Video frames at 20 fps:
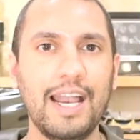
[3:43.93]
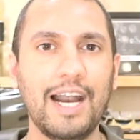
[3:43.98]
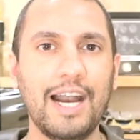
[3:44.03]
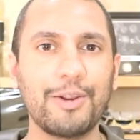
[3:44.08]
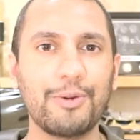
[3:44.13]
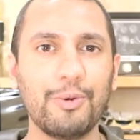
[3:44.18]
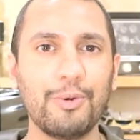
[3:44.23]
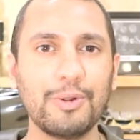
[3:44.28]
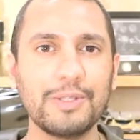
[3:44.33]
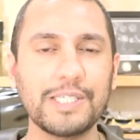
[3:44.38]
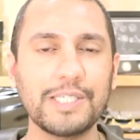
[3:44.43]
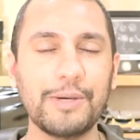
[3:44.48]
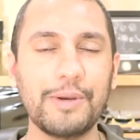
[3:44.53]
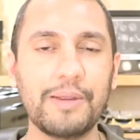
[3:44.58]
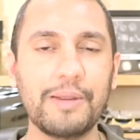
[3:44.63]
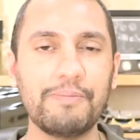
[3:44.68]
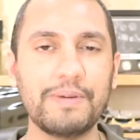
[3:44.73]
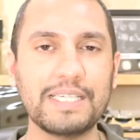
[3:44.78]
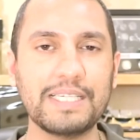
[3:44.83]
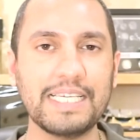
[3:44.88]
And also,
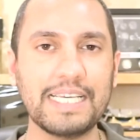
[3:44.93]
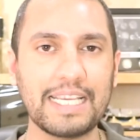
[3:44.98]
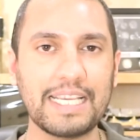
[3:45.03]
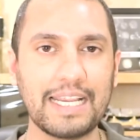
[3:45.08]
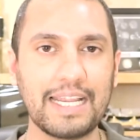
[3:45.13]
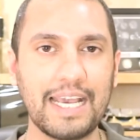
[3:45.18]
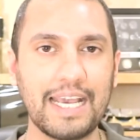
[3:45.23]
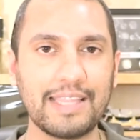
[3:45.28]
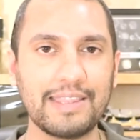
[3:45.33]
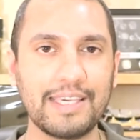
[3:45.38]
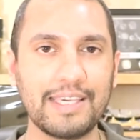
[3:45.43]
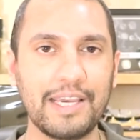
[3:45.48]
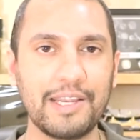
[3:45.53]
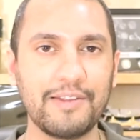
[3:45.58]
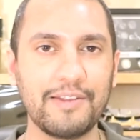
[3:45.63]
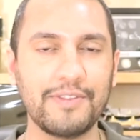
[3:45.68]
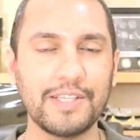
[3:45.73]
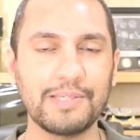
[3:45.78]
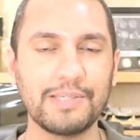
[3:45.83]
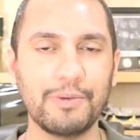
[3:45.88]
in particular, at the
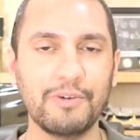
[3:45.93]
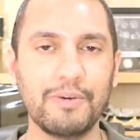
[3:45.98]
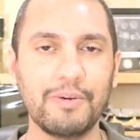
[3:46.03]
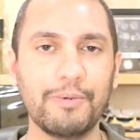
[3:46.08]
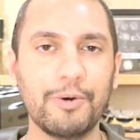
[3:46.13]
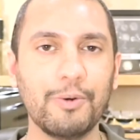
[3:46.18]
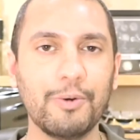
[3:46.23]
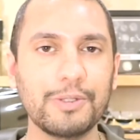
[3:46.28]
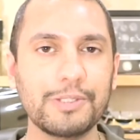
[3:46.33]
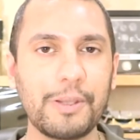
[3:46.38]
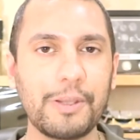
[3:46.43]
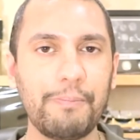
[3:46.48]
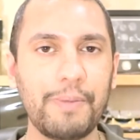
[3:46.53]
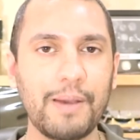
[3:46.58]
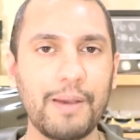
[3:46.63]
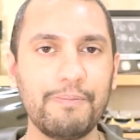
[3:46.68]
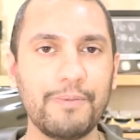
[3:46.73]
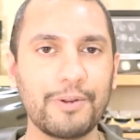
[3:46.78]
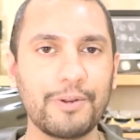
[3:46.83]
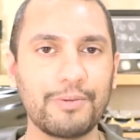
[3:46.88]
end of this movie, but also
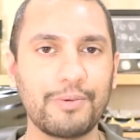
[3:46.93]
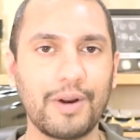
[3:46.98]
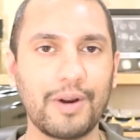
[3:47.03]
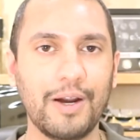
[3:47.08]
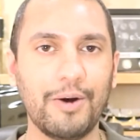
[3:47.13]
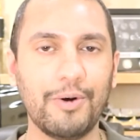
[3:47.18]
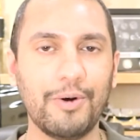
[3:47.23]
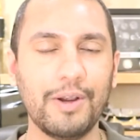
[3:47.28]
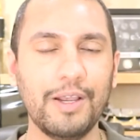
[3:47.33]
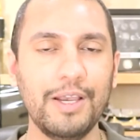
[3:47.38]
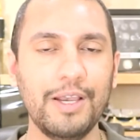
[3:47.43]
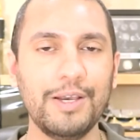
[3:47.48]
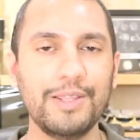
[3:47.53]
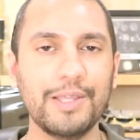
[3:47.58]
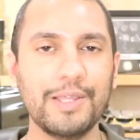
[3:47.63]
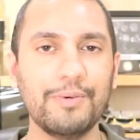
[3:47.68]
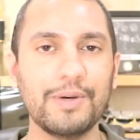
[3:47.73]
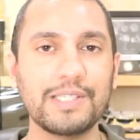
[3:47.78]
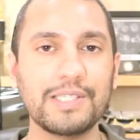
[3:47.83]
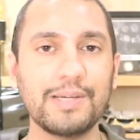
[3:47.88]
peppered throughout,
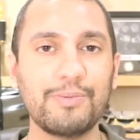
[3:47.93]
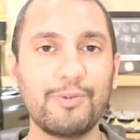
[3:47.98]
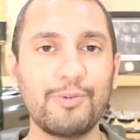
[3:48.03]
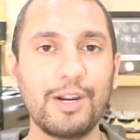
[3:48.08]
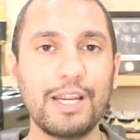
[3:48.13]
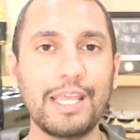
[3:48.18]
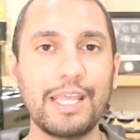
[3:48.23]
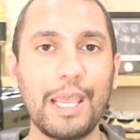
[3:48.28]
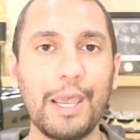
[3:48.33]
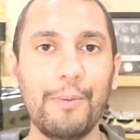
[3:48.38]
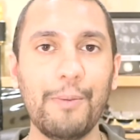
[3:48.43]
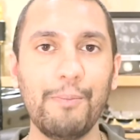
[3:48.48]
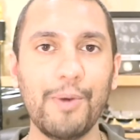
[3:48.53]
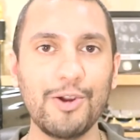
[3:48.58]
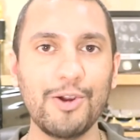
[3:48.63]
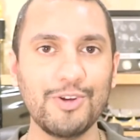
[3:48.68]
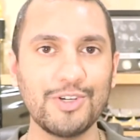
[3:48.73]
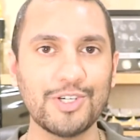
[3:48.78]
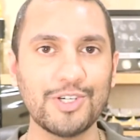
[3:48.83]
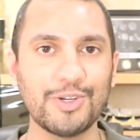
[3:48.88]
there were some really
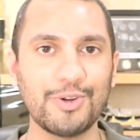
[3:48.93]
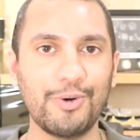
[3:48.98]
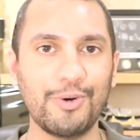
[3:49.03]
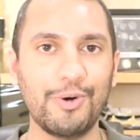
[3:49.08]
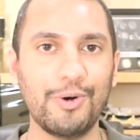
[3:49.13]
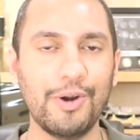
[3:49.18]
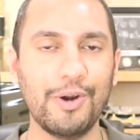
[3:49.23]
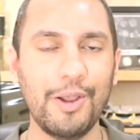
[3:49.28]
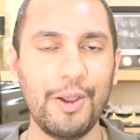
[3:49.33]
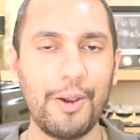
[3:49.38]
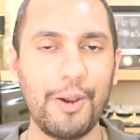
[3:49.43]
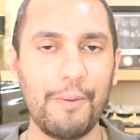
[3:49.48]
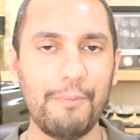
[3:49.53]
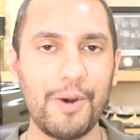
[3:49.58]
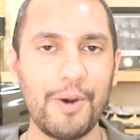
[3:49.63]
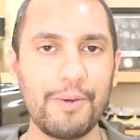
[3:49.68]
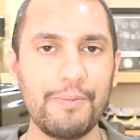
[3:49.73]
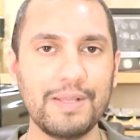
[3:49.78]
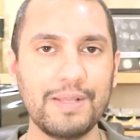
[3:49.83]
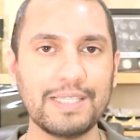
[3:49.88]
emotional
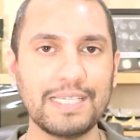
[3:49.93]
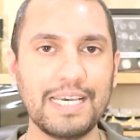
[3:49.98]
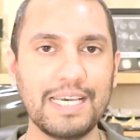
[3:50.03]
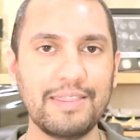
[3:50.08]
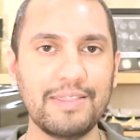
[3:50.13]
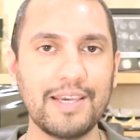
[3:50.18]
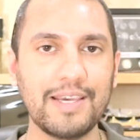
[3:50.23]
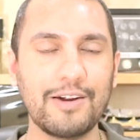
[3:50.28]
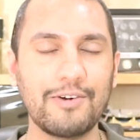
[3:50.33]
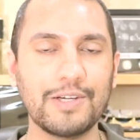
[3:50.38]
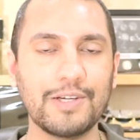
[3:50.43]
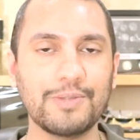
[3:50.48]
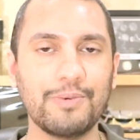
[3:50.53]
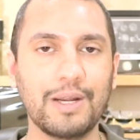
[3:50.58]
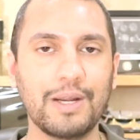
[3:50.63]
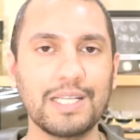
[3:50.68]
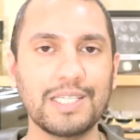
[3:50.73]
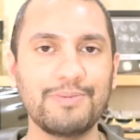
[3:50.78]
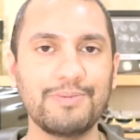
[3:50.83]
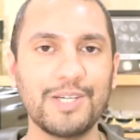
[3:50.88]
moments in there as
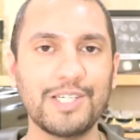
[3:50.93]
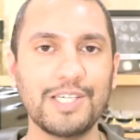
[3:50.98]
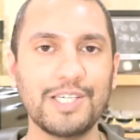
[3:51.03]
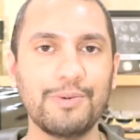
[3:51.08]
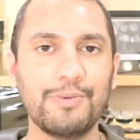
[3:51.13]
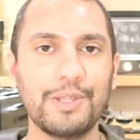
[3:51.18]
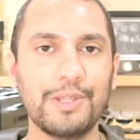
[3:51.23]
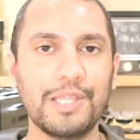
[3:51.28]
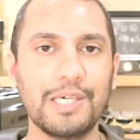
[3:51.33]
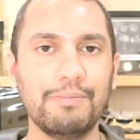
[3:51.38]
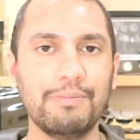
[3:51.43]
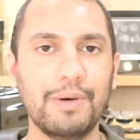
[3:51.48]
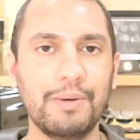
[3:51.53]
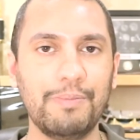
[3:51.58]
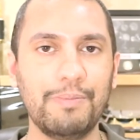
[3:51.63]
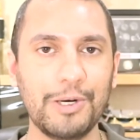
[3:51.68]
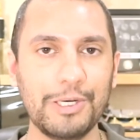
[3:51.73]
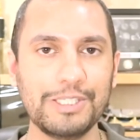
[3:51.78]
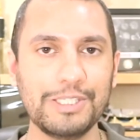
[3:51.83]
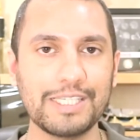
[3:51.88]
well, especially with the
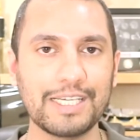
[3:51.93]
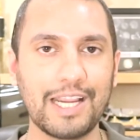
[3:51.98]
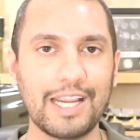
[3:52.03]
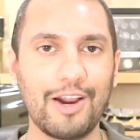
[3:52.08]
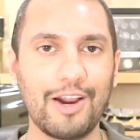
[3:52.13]
Barbossa